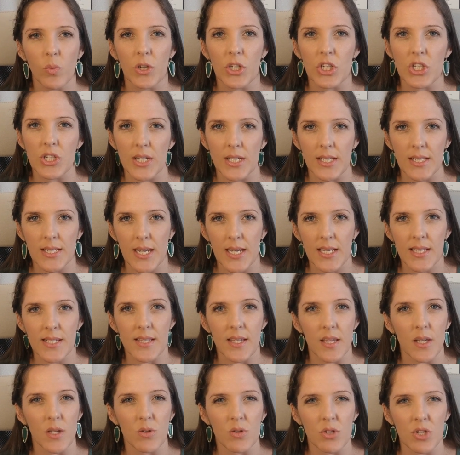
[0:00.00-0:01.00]
which dictates
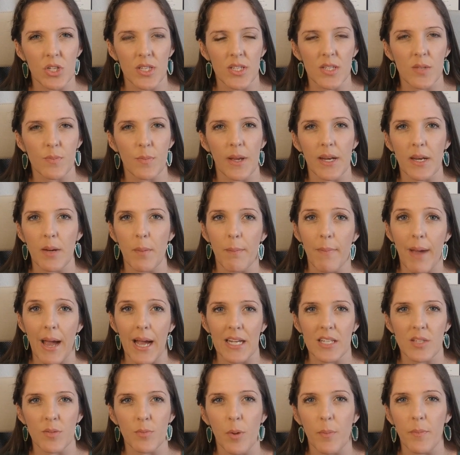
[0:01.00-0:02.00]
that you should spend a
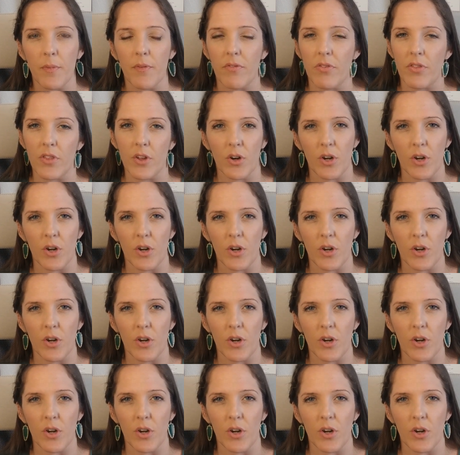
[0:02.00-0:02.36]
maximum of